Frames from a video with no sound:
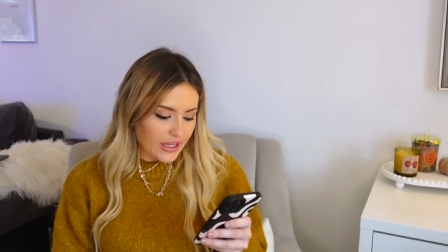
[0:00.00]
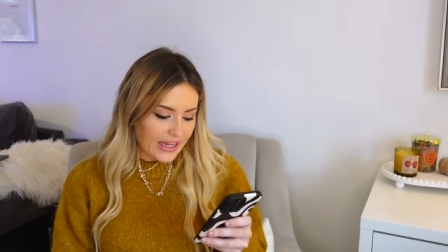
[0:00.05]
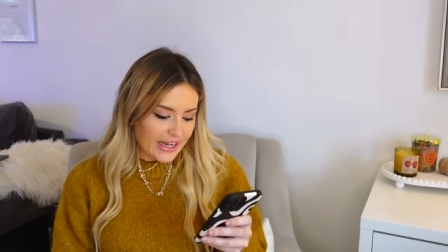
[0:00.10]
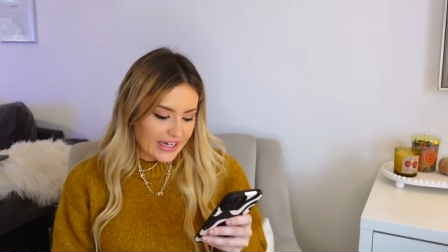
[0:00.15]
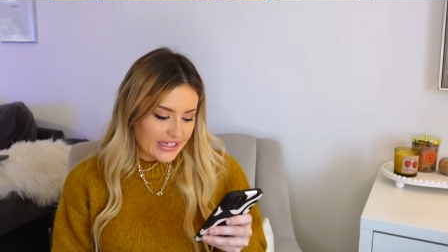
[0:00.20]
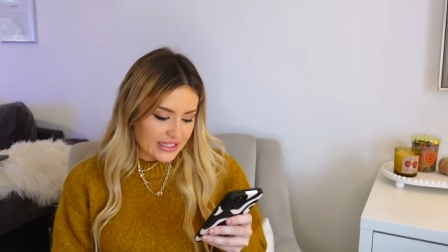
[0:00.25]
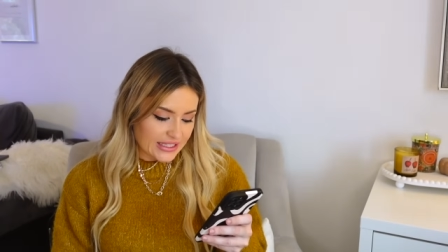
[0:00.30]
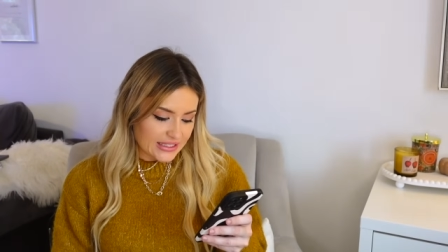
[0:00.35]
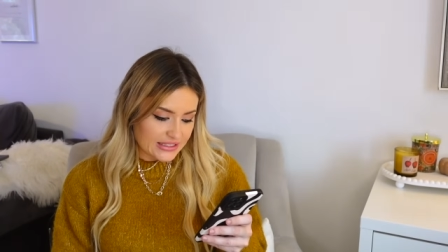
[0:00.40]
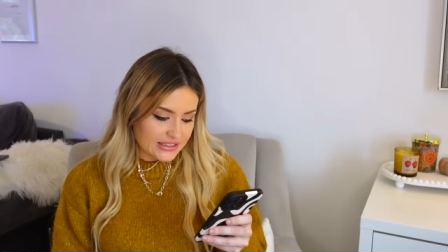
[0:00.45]

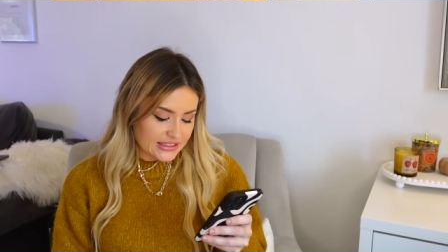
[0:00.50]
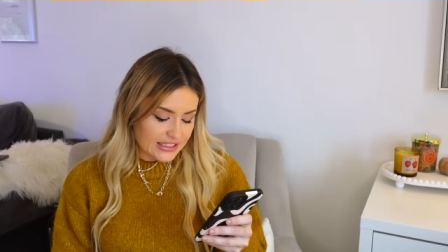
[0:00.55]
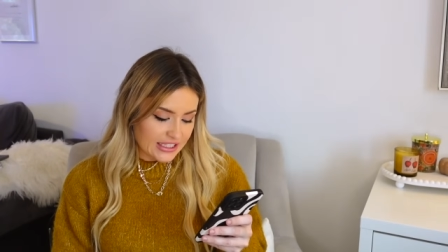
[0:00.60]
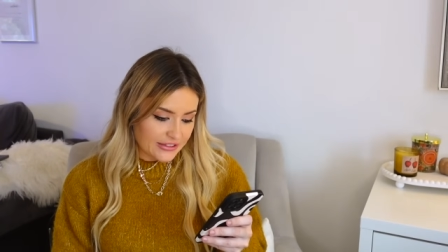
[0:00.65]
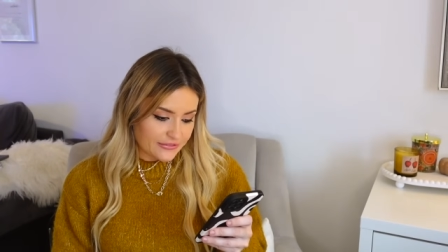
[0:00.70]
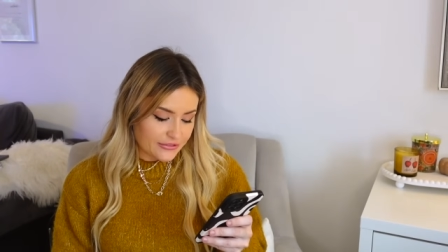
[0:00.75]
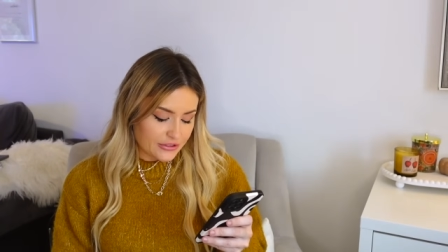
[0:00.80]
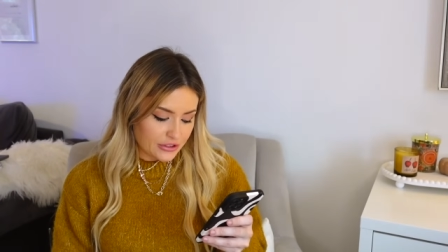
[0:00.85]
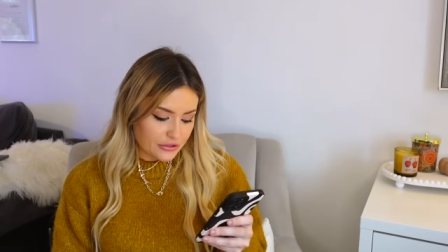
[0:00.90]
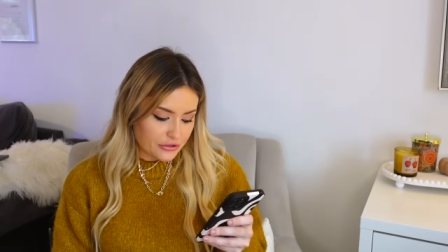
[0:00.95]

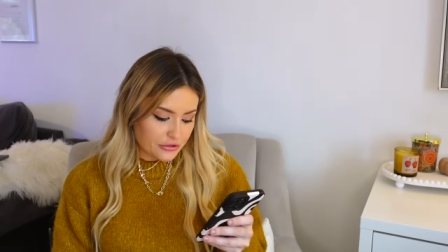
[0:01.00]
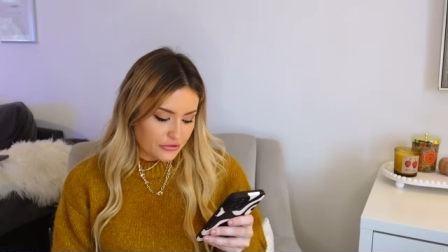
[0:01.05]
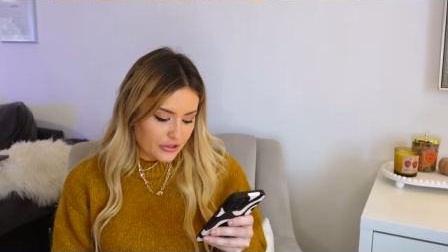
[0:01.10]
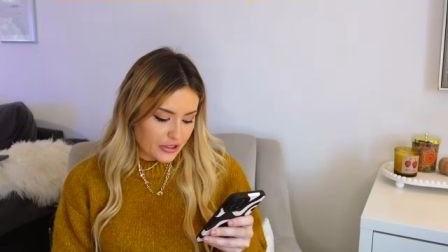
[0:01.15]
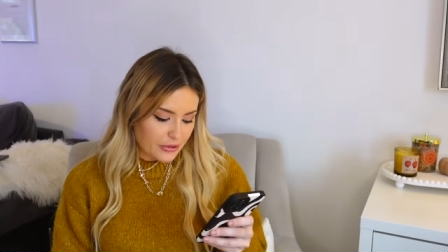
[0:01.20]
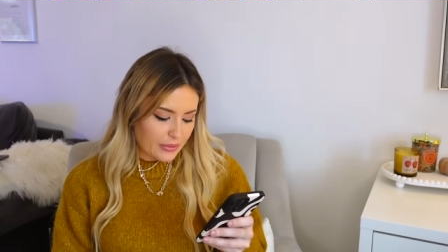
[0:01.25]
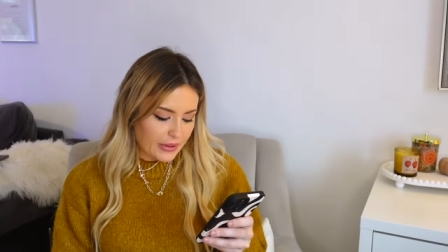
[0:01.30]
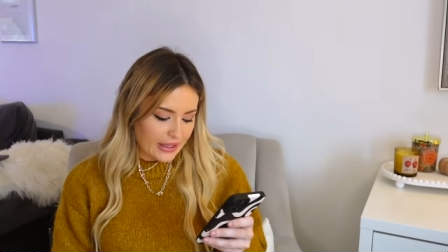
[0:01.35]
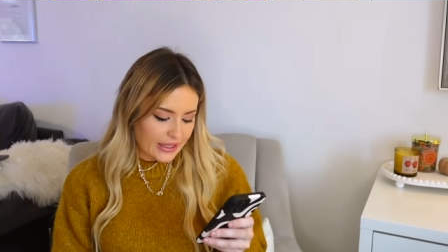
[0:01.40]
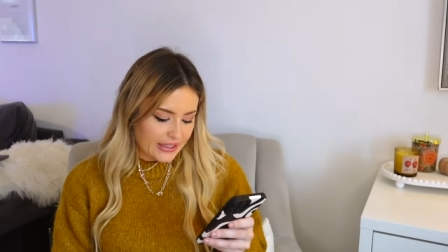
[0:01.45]
$8.99 for the 3
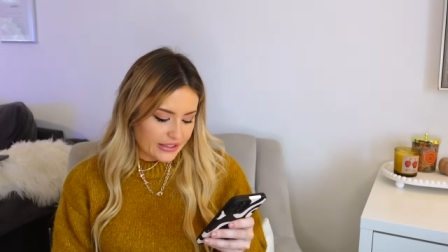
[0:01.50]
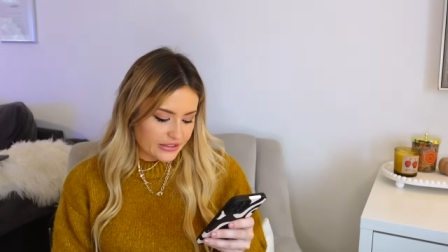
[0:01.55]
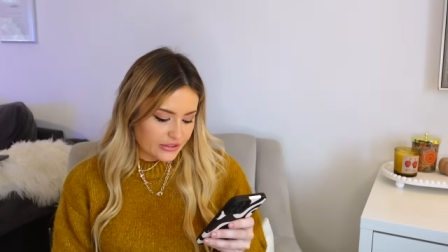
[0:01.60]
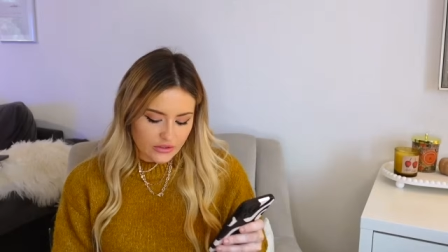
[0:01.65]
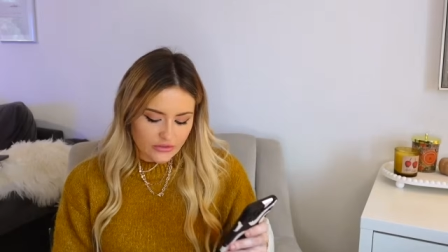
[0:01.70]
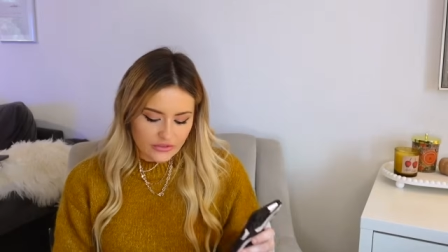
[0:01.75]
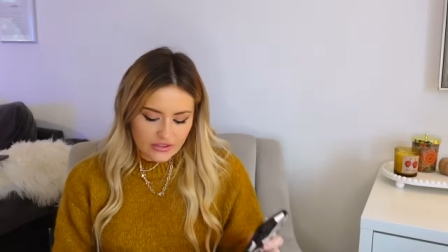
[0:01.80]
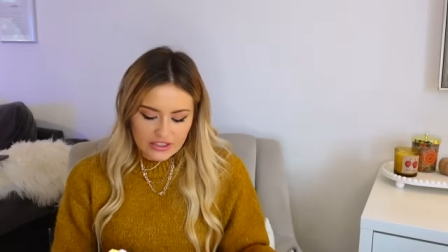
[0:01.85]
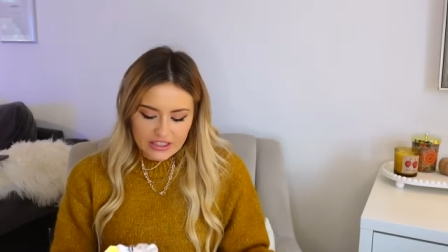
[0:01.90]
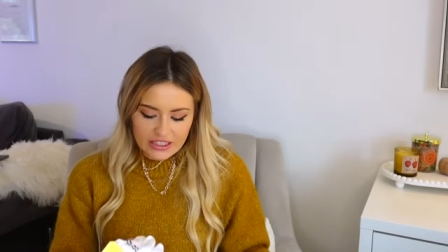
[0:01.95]
pairs.
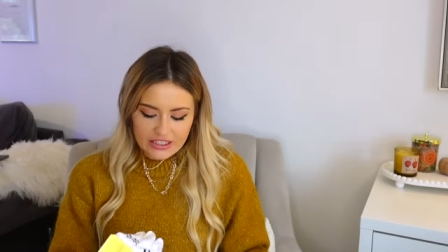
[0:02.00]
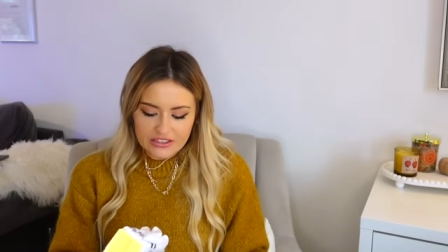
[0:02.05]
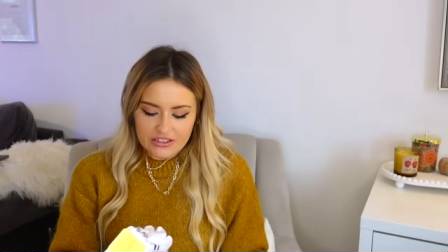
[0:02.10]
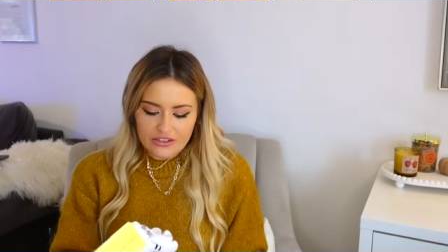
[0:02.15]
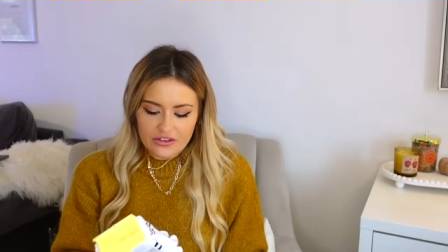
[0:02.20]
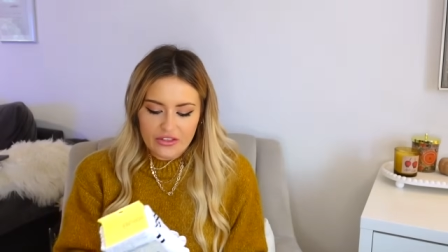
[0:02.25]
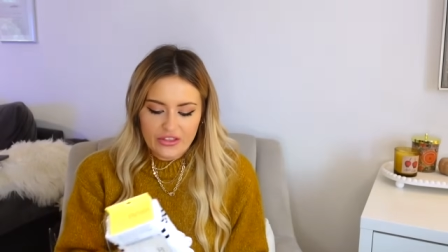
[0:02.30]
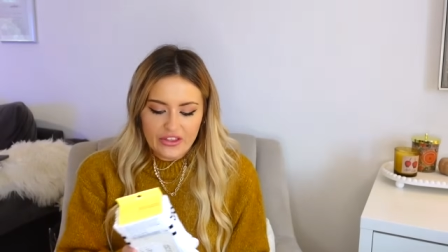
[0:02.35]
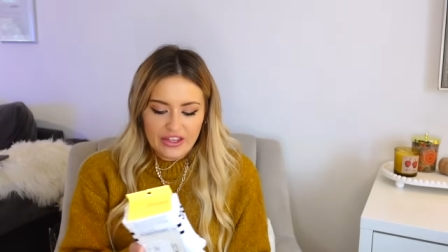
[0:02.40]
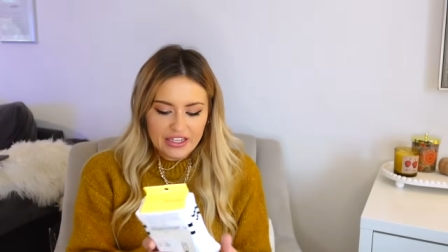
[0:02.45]
They feel nice
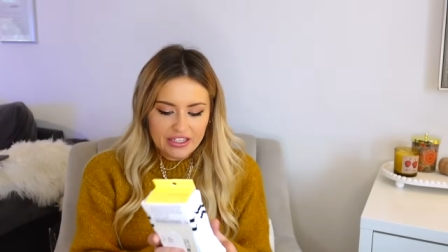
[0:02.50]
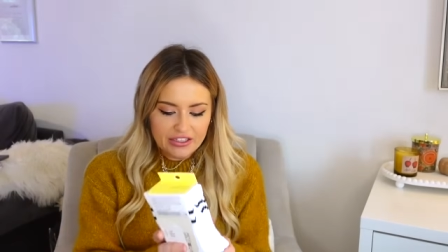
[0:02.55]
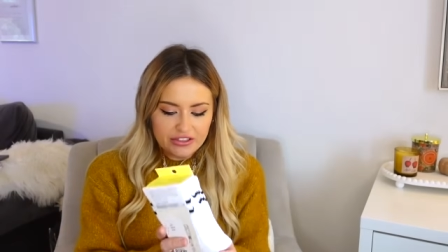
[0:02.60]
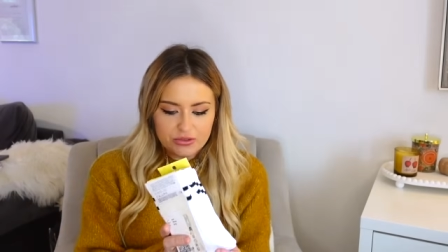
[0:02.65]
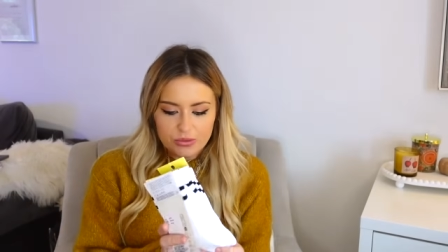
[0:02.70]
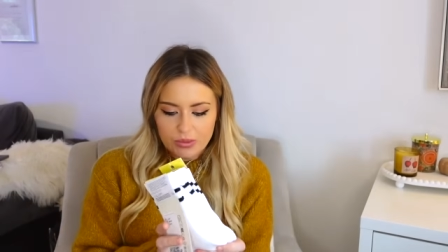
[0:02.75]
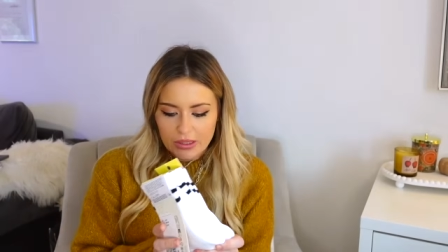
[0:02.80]
and thick as